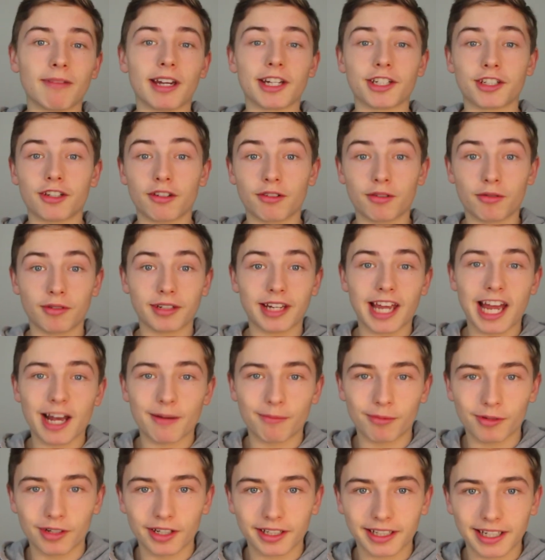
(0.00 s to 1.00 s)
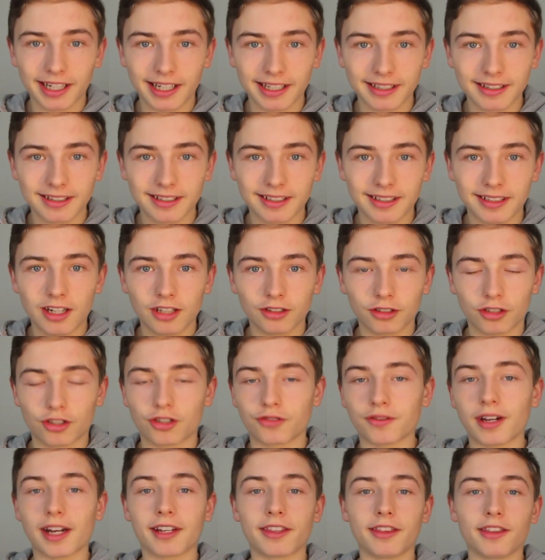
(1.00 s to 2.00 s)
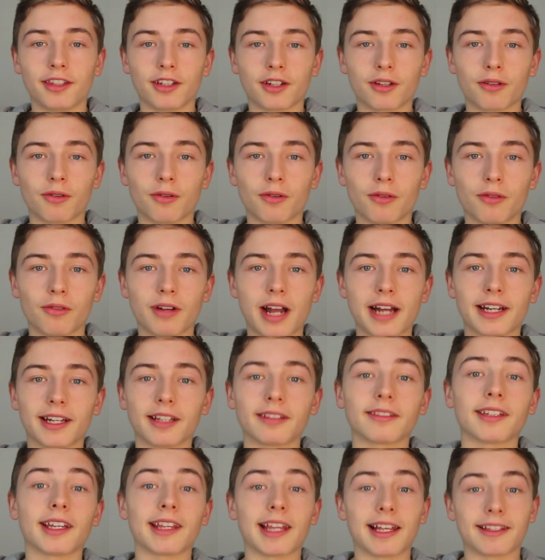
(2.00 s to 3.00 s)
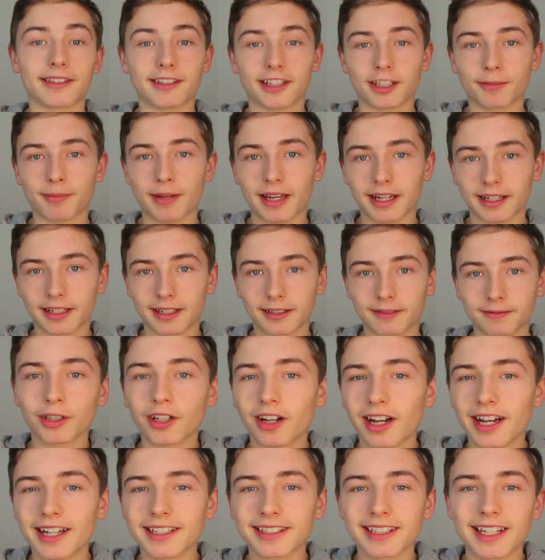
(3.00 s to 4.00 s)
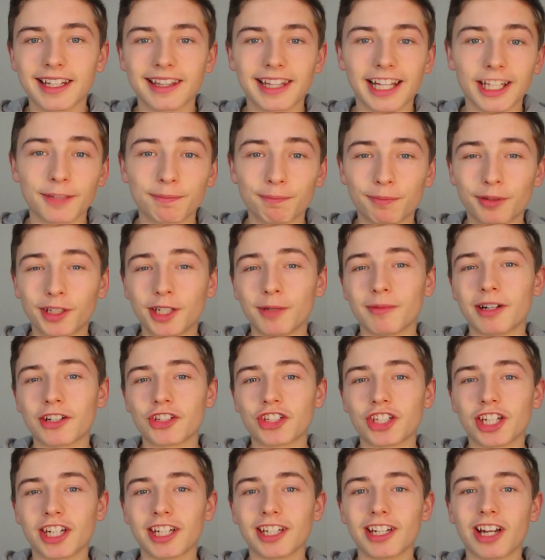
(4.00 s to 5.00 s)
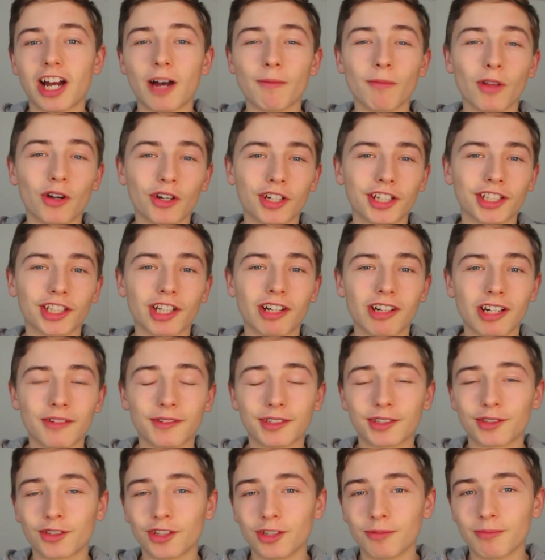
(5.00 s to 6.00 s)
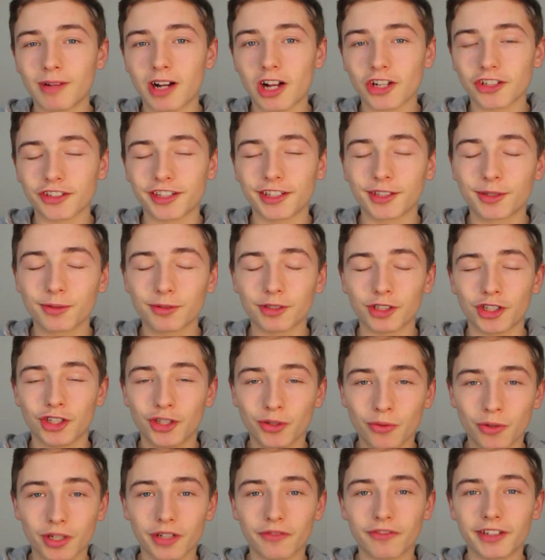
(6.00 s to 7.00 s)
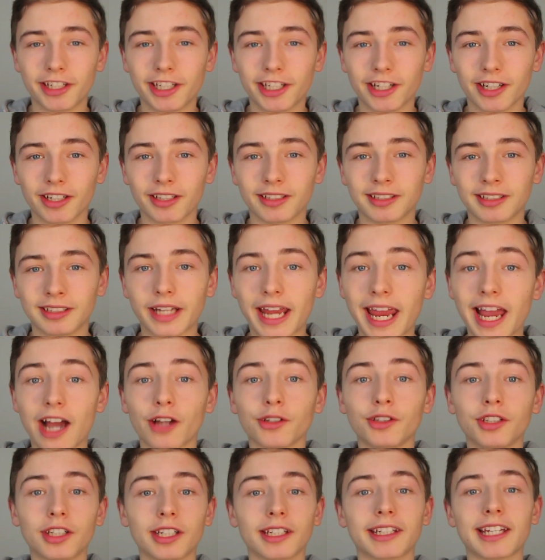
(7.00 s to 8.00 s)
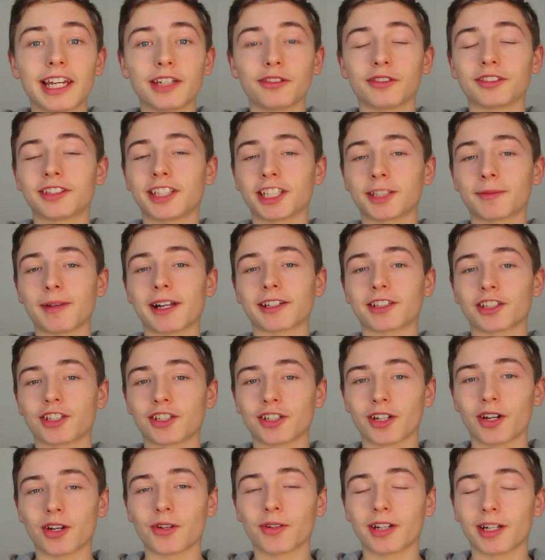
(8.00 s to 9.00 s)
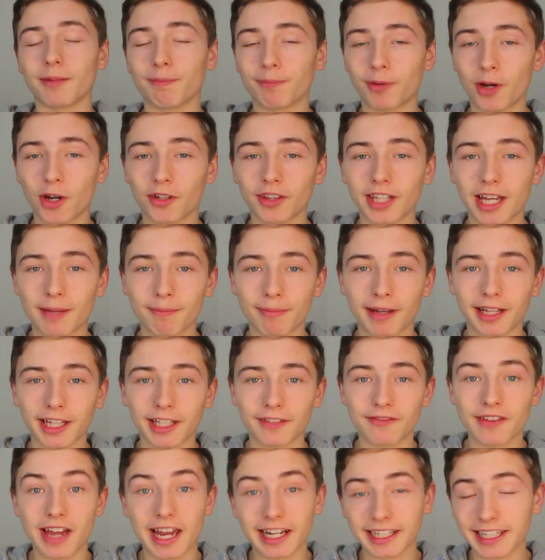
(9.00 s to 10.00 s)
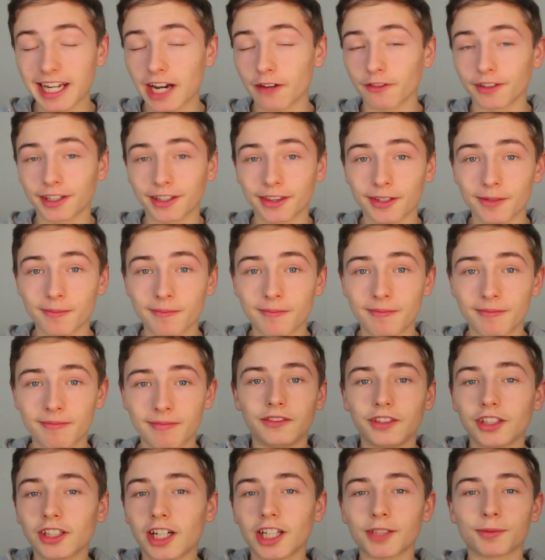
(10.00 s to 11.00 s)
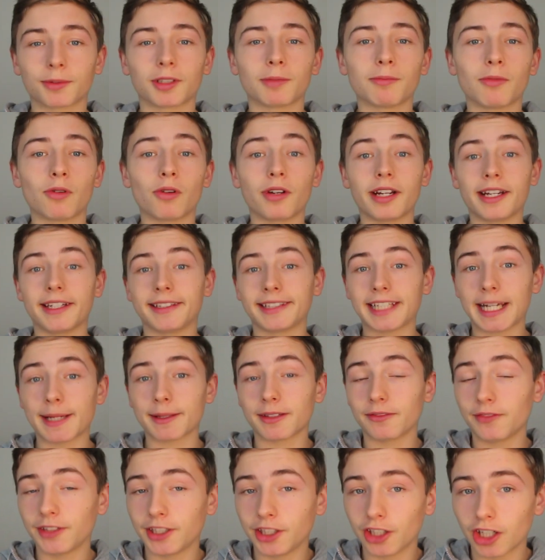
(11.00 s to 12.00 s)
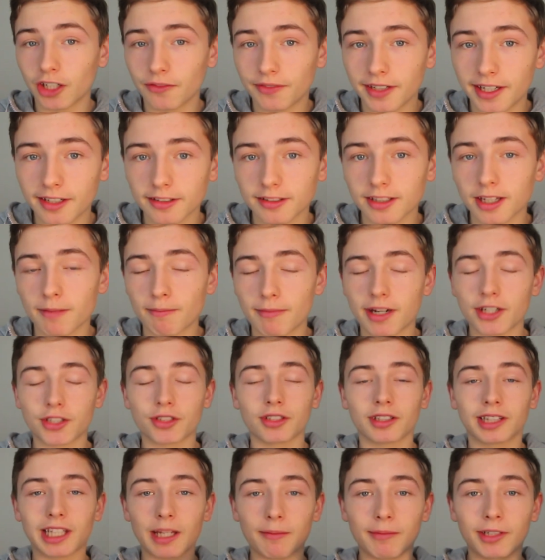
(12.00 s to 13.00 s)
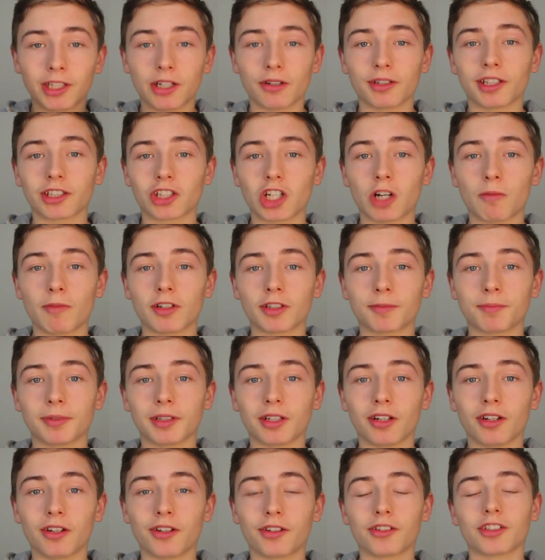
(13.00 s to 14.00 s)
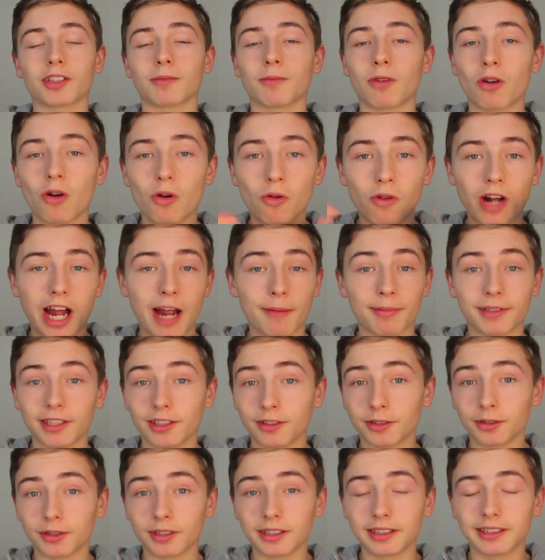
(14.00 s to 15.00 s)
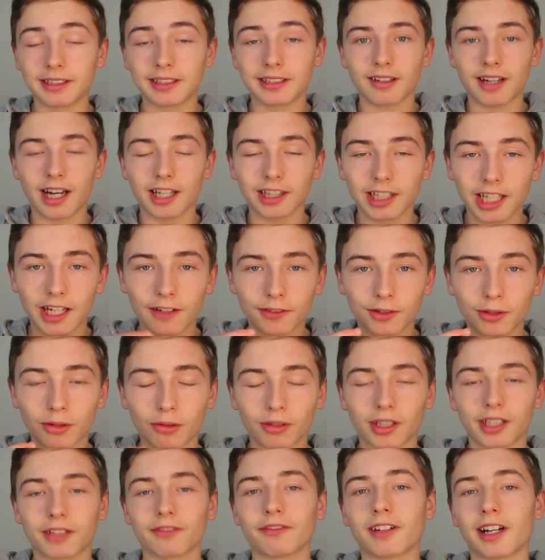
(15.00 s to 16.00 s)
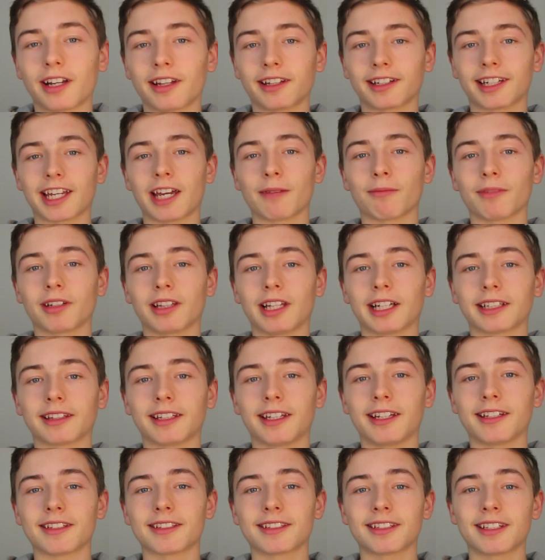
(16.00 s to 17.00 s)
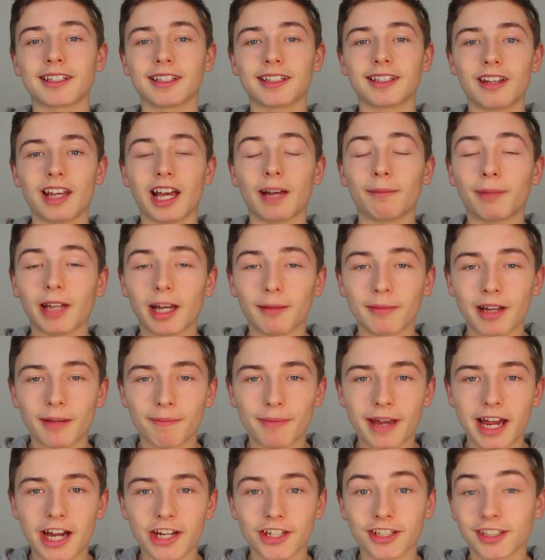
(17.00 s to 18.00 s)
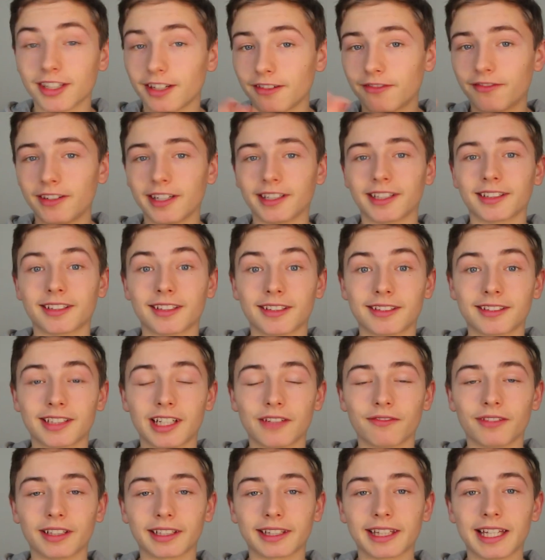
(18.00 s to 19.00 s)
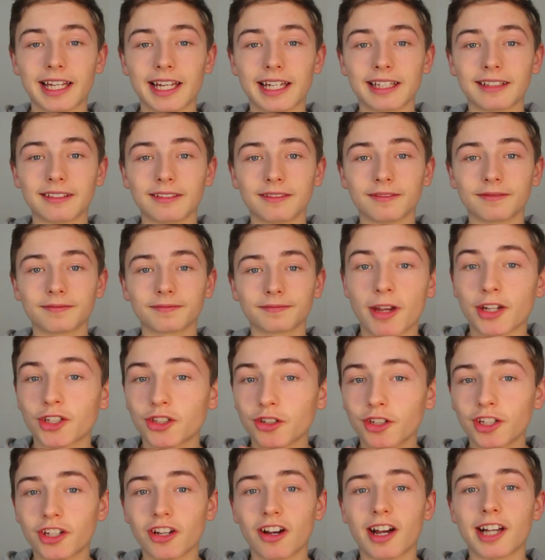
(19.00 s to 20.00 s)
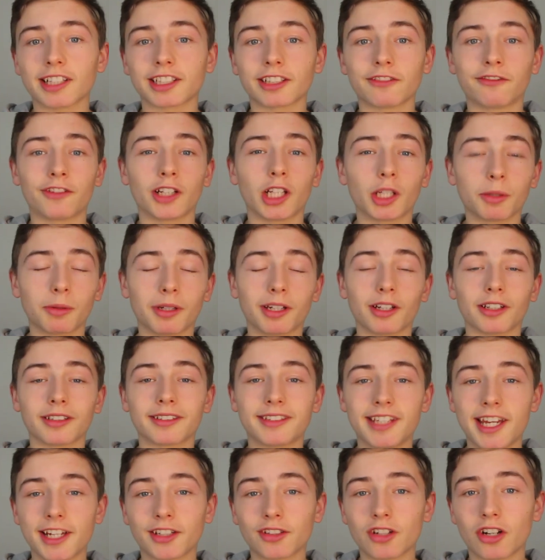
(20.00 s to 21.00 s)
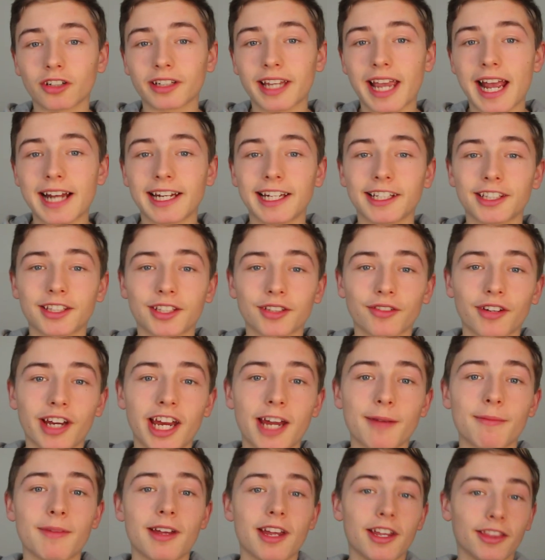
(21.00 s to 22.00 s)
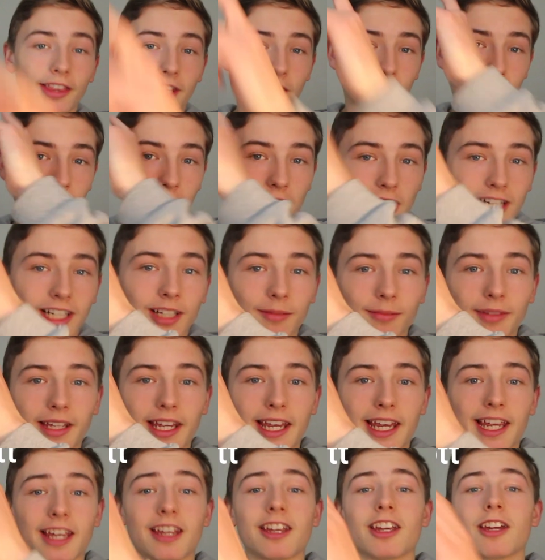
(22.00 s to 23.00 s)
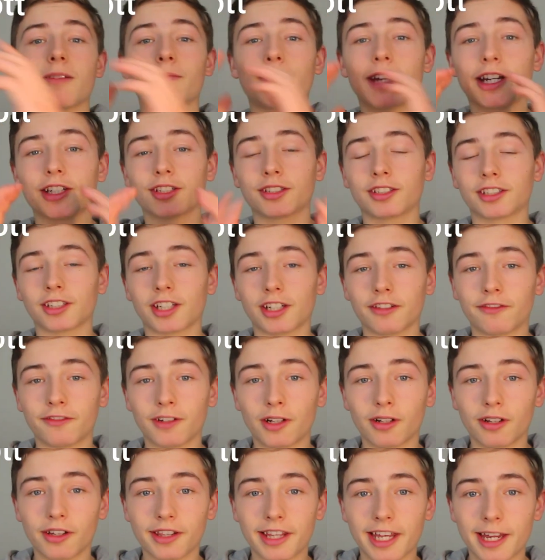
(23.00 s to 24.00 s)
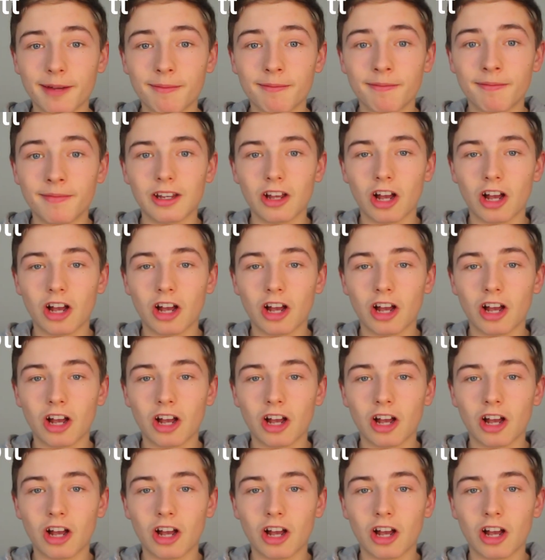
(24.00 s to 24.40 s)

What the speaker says: Make sure you're doing ab workouts to strengthen your core and to see that six pack. But guys, that's pretty much it. I'm not gonna go over too much. This was a shorter video on how you can get your six pack to show and burn that belly fat covering them. If you guys want a more in-depth video of this, make sure to let me know in the comments below because I'm all happy to do it. I love talking in front of the camera like this about my passion and fitness and stuff like that. Make sure you guys are following me on TikTok and Instagram. They're right up there. Make sure to go follow them.